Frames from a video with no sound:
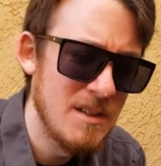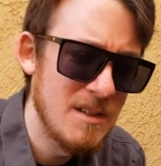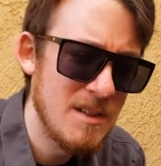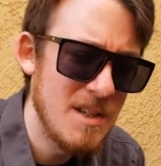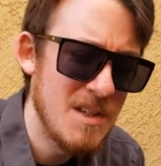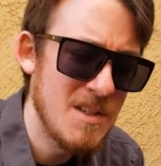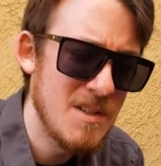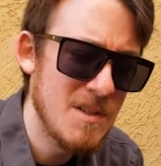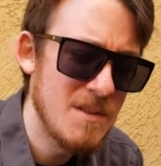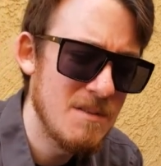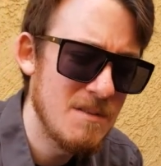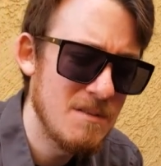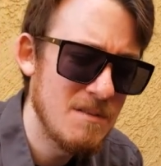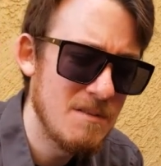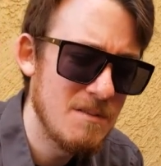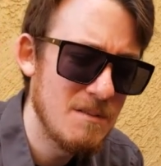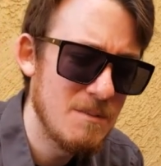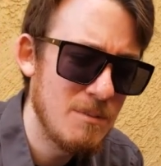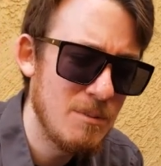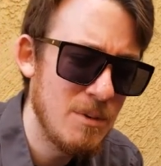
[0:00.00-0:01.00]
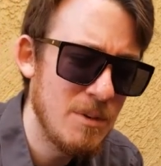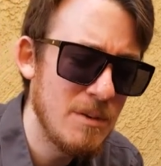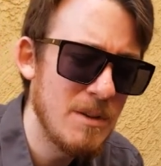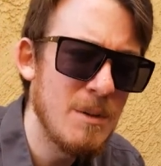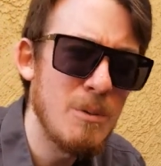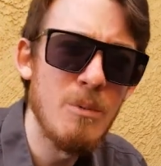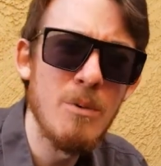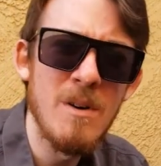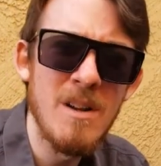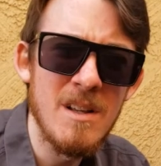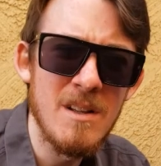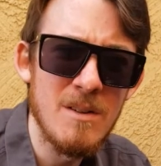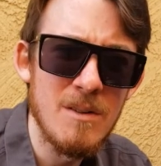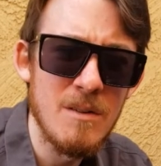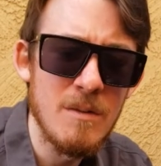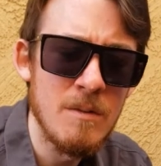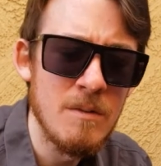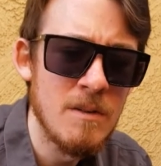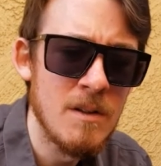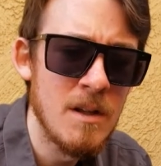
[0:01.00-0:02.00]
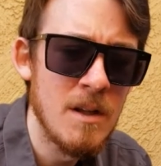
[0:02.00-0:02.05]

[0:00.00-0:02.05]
isn't really real.